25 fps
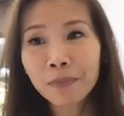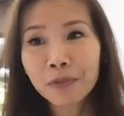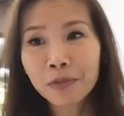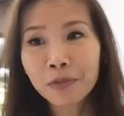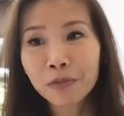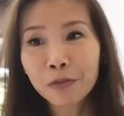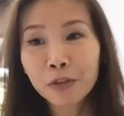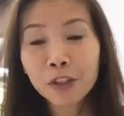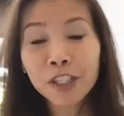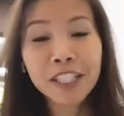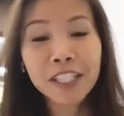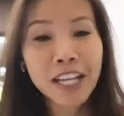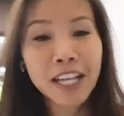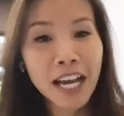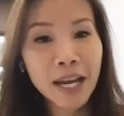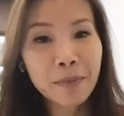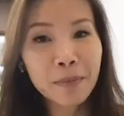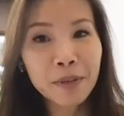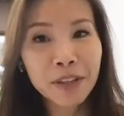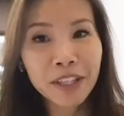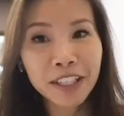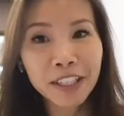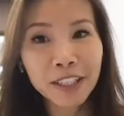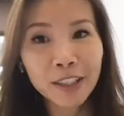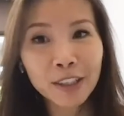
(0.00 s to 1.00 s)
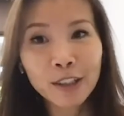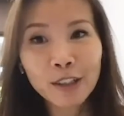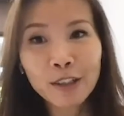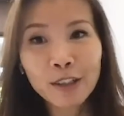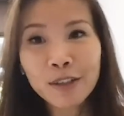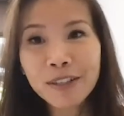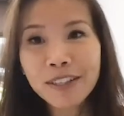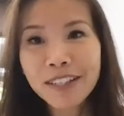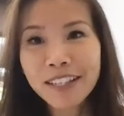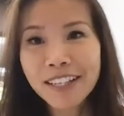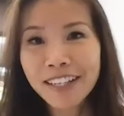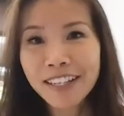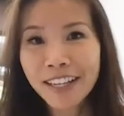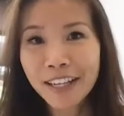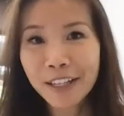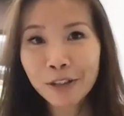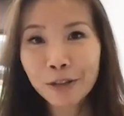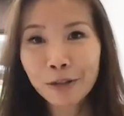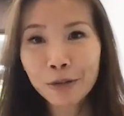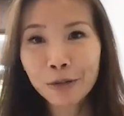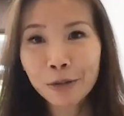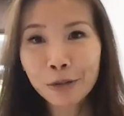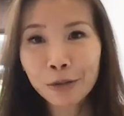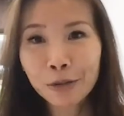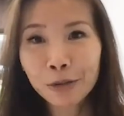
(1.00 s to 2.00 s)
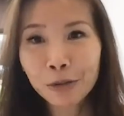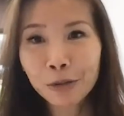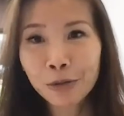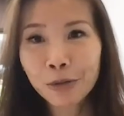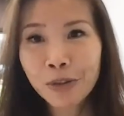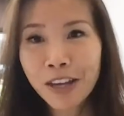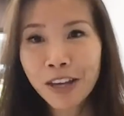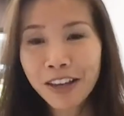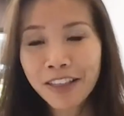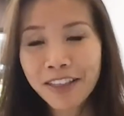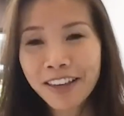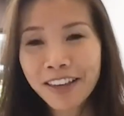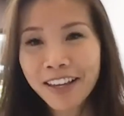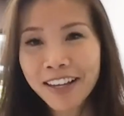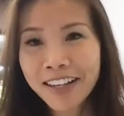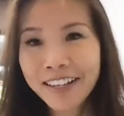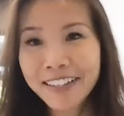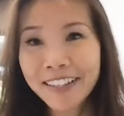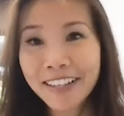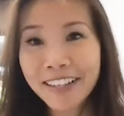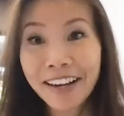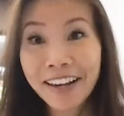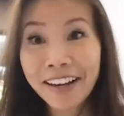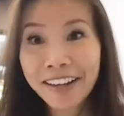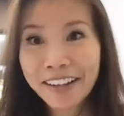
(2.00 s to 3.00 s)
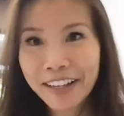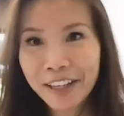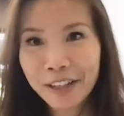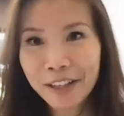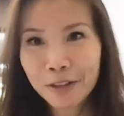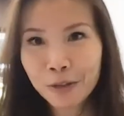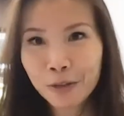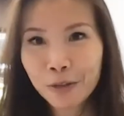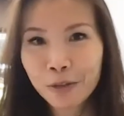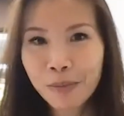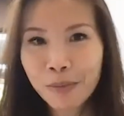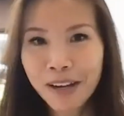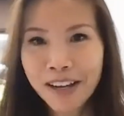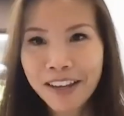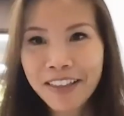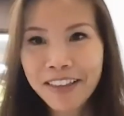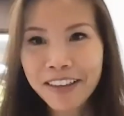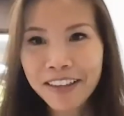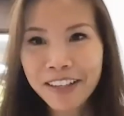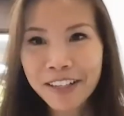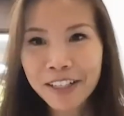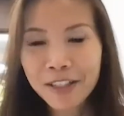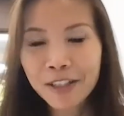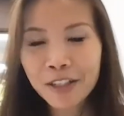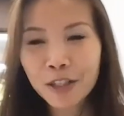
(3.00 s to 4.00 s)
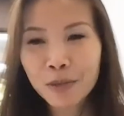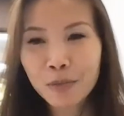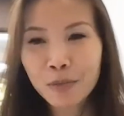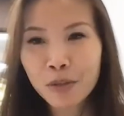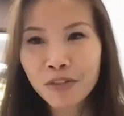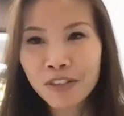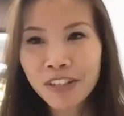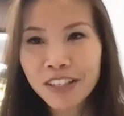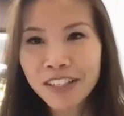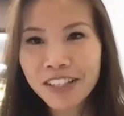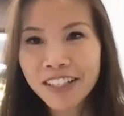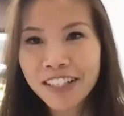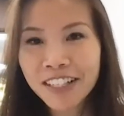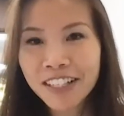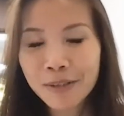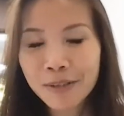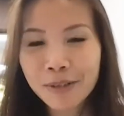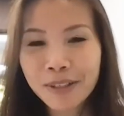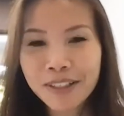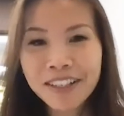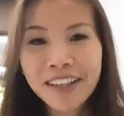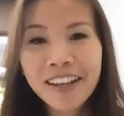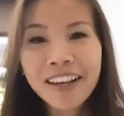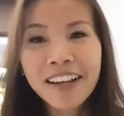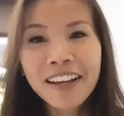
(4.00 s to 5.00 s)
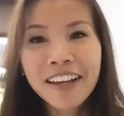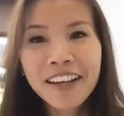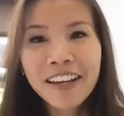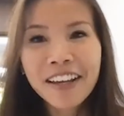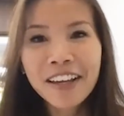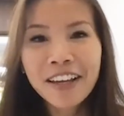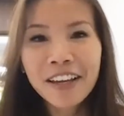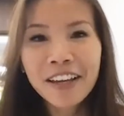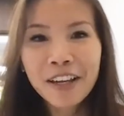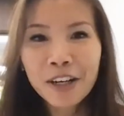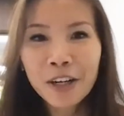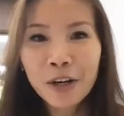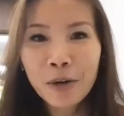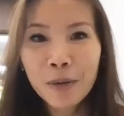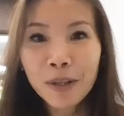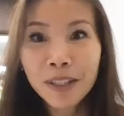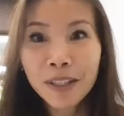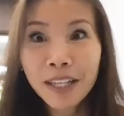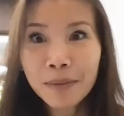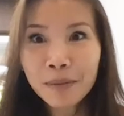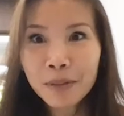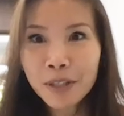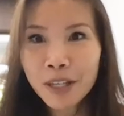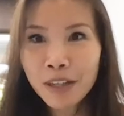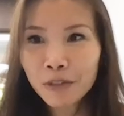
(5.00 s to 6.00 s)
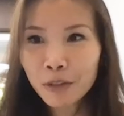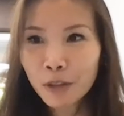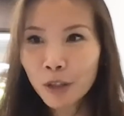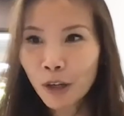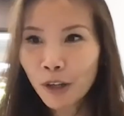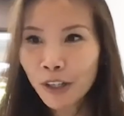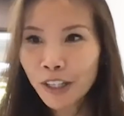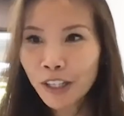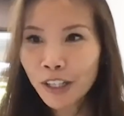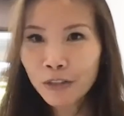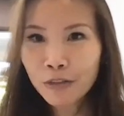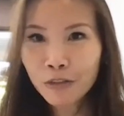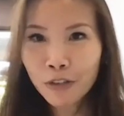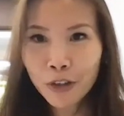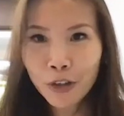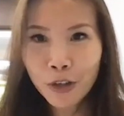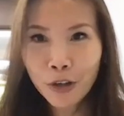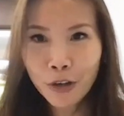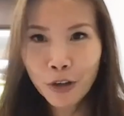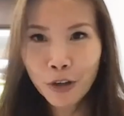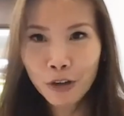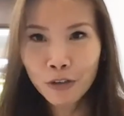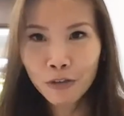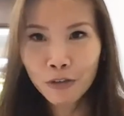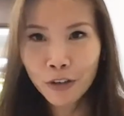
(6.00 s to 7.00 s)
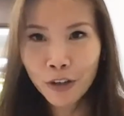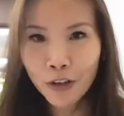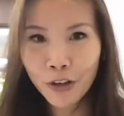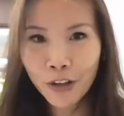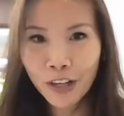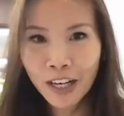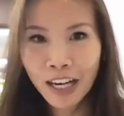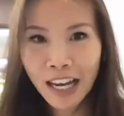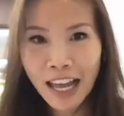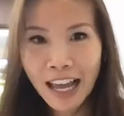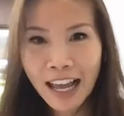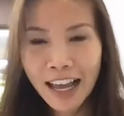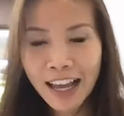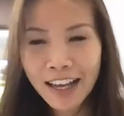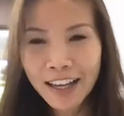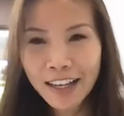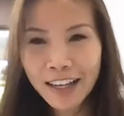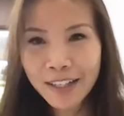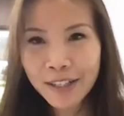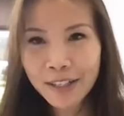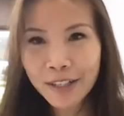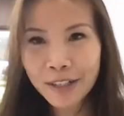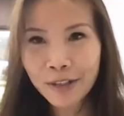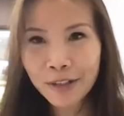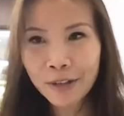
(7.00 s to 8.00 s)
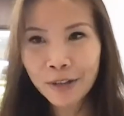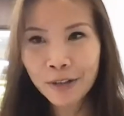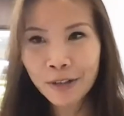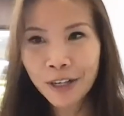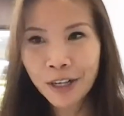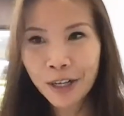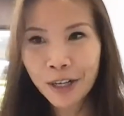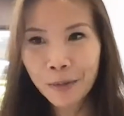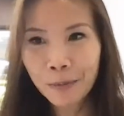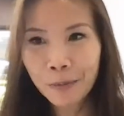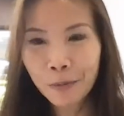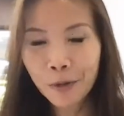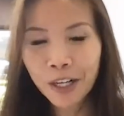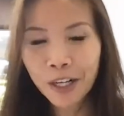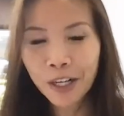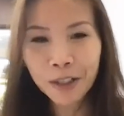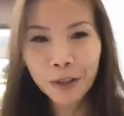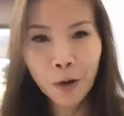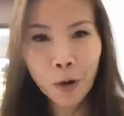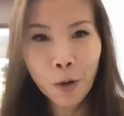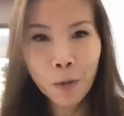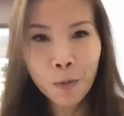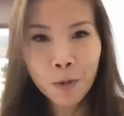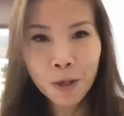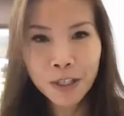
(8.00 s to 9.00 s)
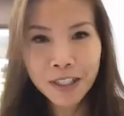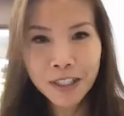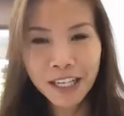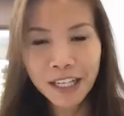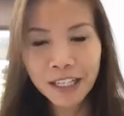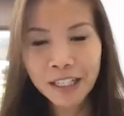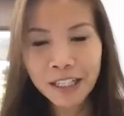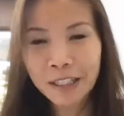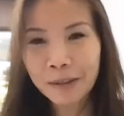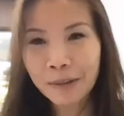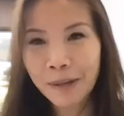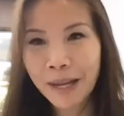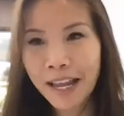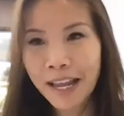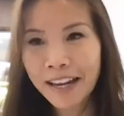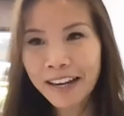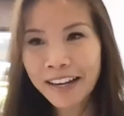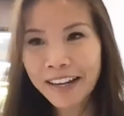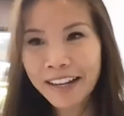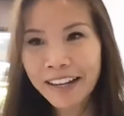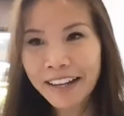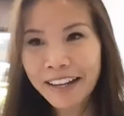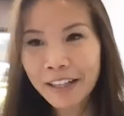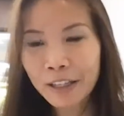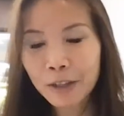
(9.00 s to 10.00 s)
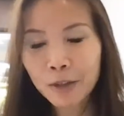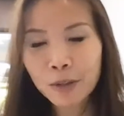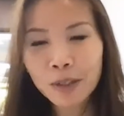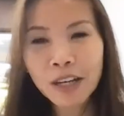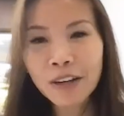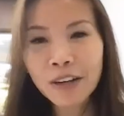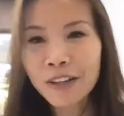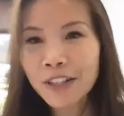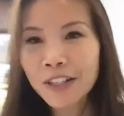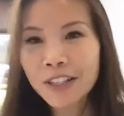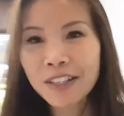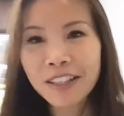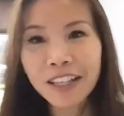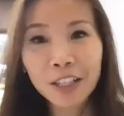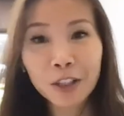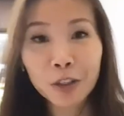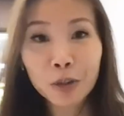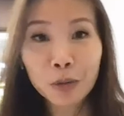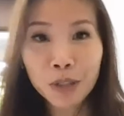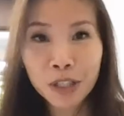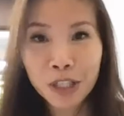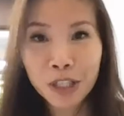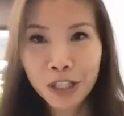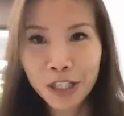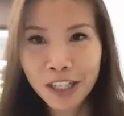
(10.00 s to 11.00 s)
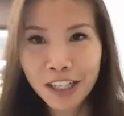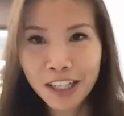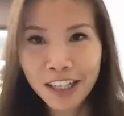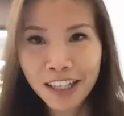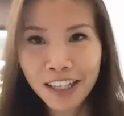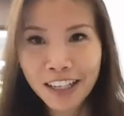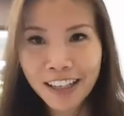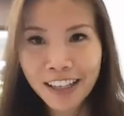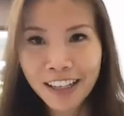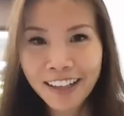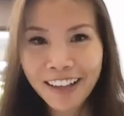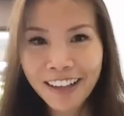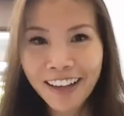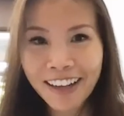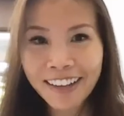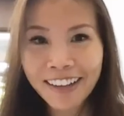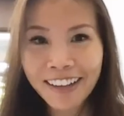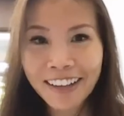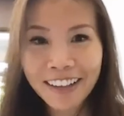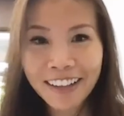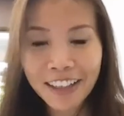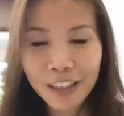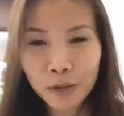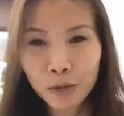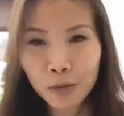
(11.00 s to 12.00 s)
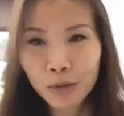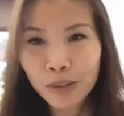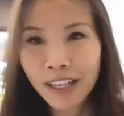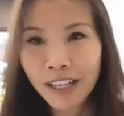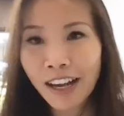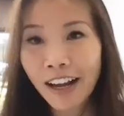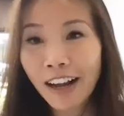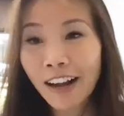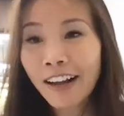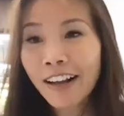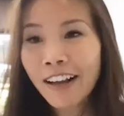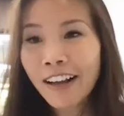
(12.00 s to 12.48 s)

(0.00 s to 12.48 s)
free time with the girls. They get to do their things and I get to do my things, because previously it was, what time do you have to log in for your class? What are the homeworks that you need to hand in? So now it's just like tuition, and then they do their